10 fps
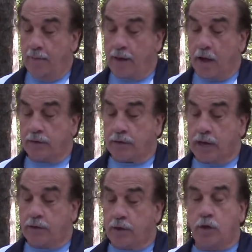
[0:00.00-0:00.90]
Because it
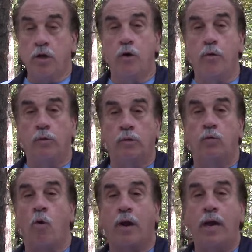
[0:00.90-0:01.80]
says Yahuwah was
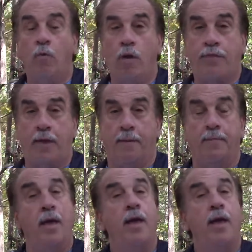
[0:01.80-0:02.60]
working with them.